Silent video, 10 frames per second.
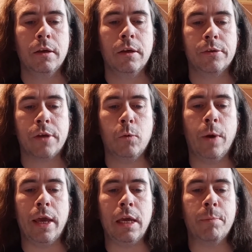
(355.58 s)
So
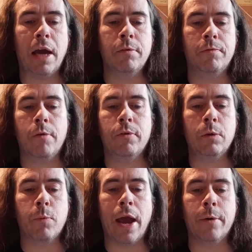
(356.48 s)
we may very
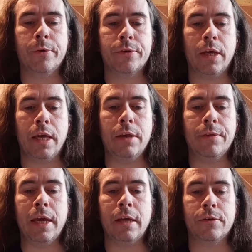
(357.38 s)
well see
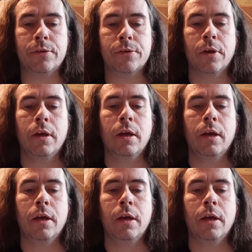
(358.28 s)
this